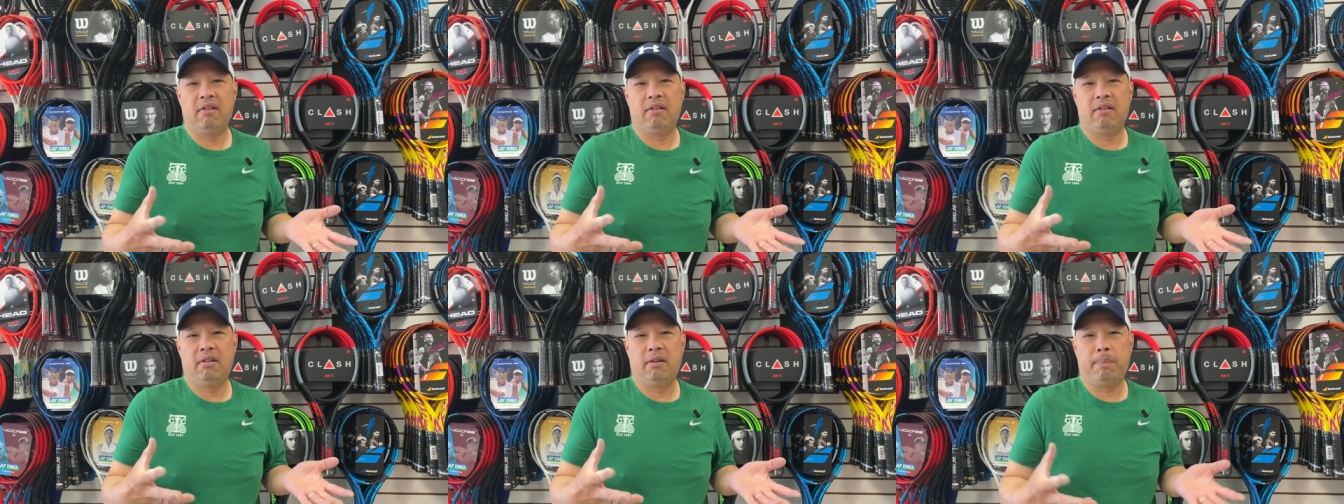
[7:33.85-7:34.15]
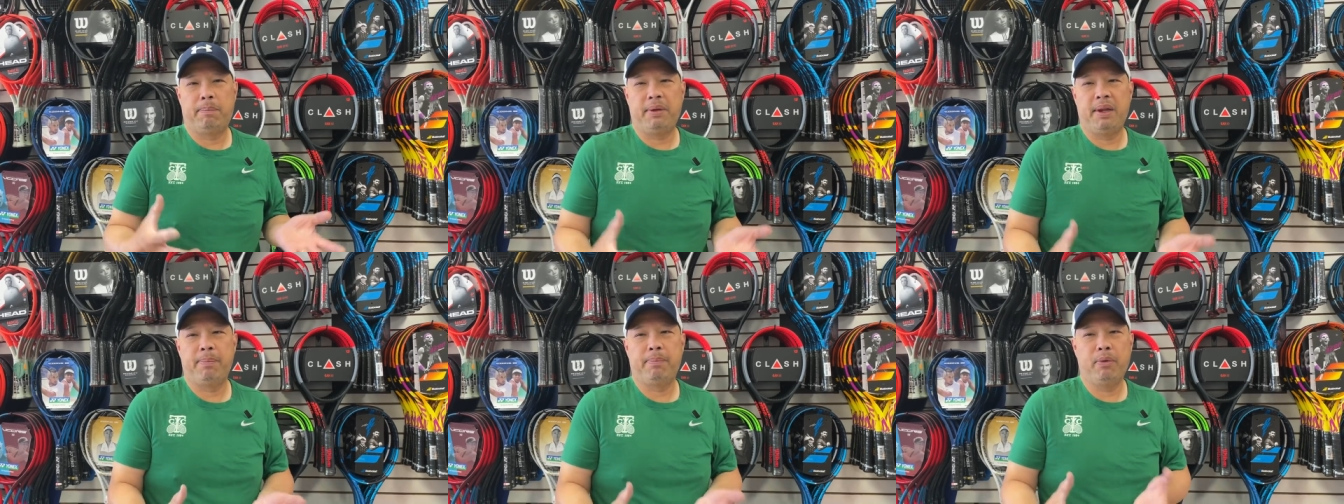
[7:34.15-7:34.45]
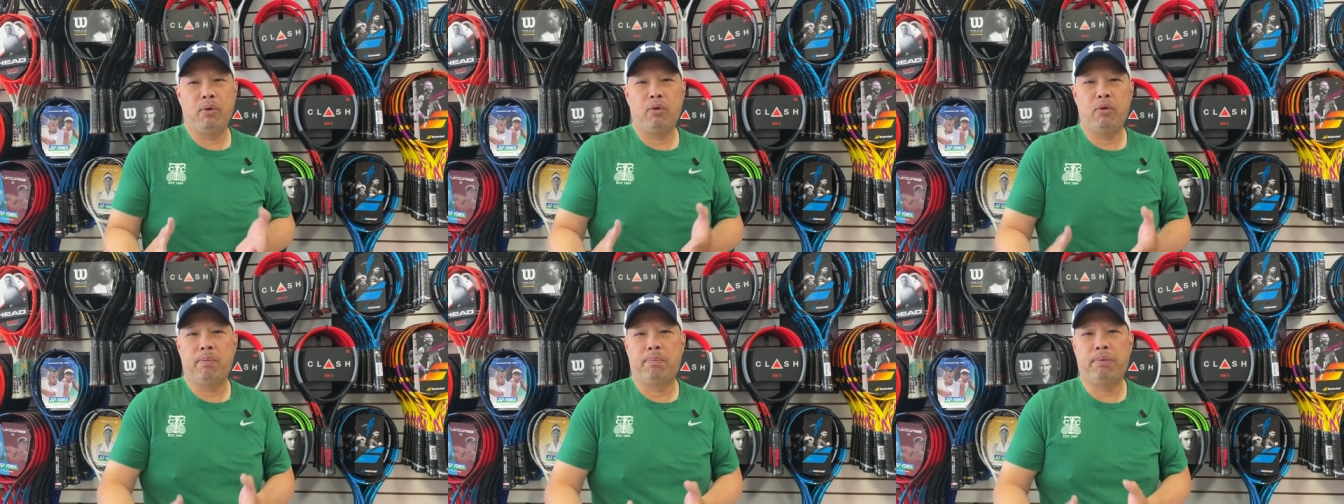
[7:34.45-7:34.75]
the
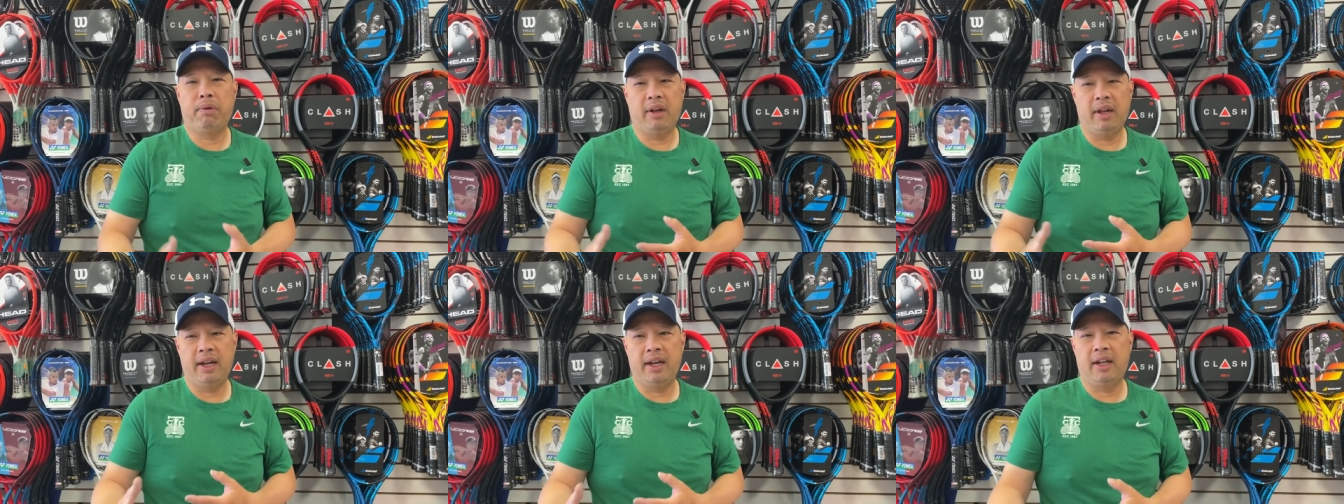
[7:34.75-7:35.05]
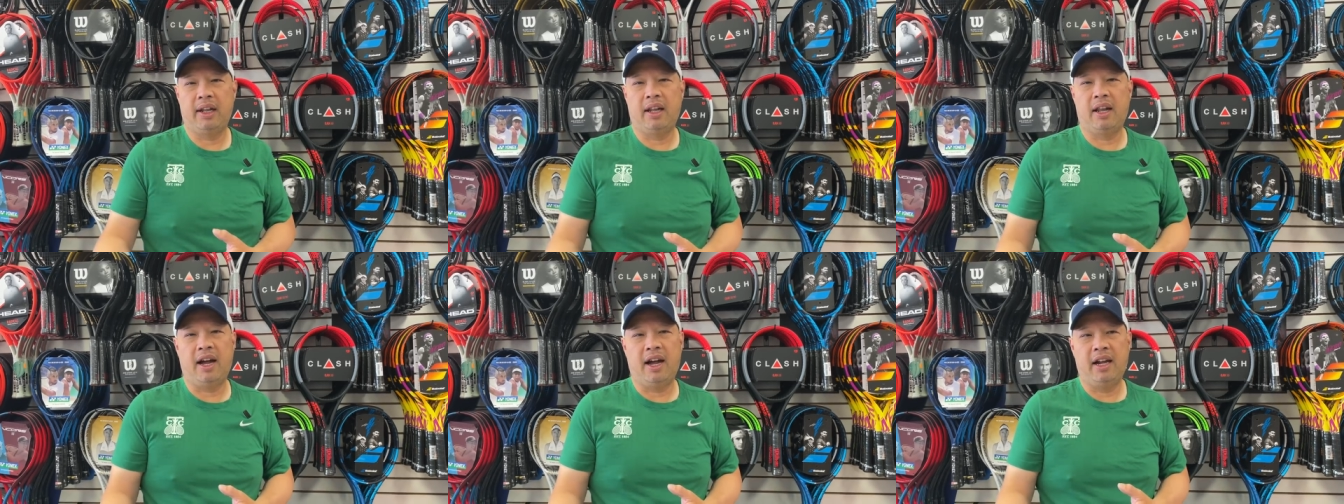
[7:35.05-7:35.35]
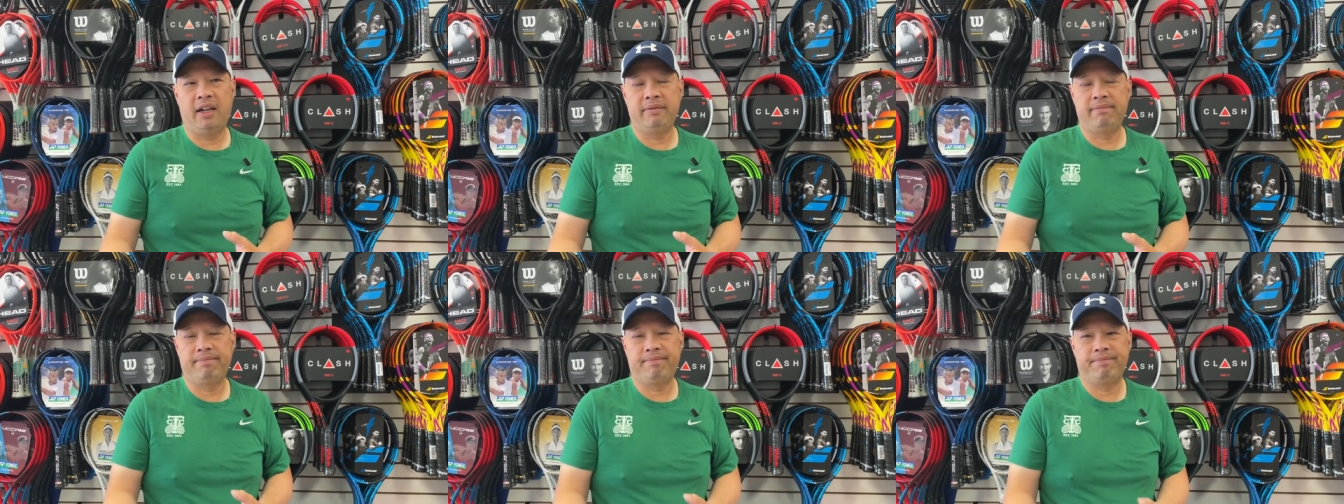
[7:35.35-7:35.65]
people who play a
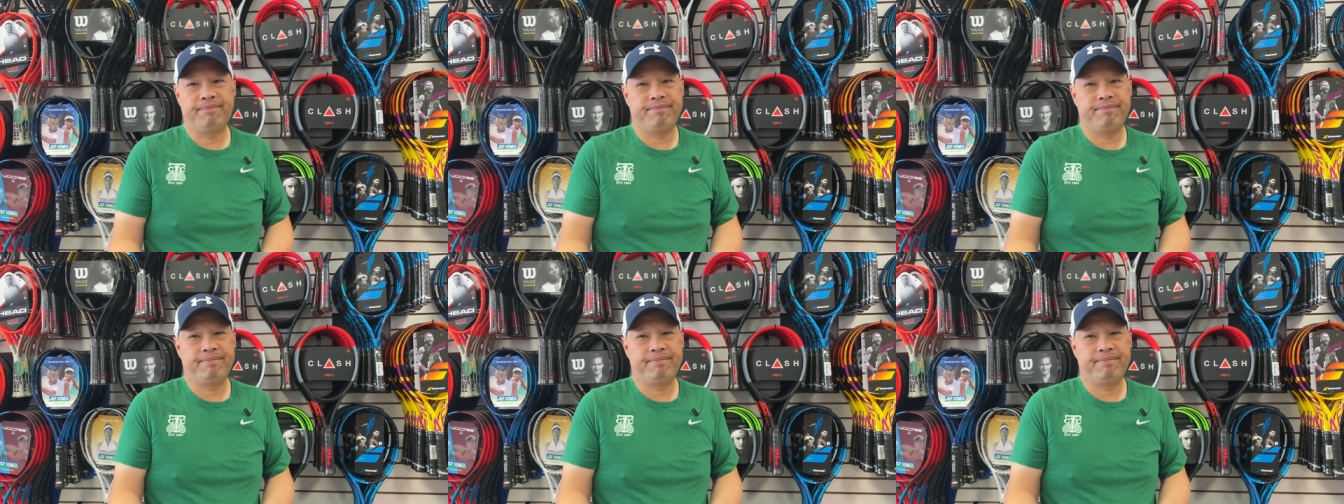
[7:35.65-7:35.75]
lot,